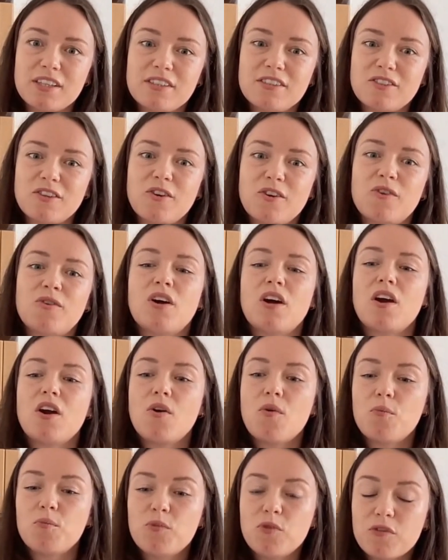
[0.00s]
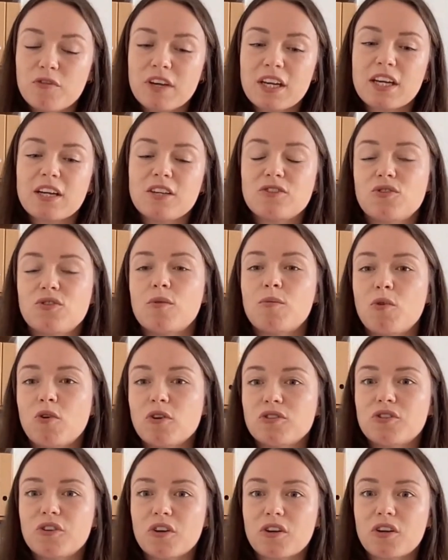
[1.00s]
So moving into a more
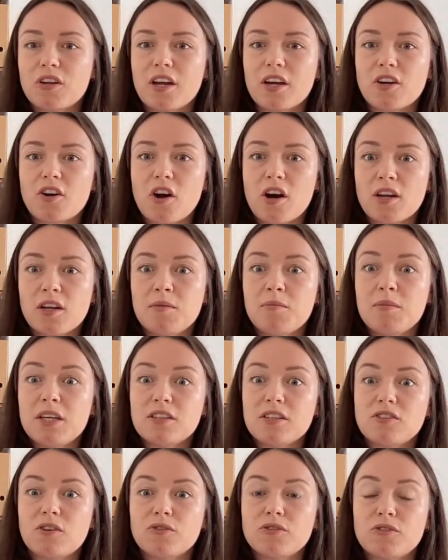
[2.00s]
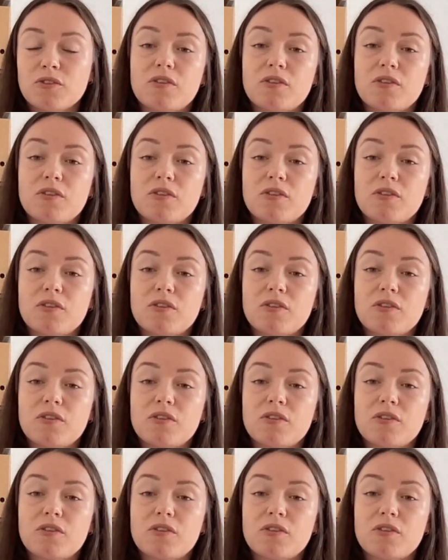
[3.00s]
circular economy is also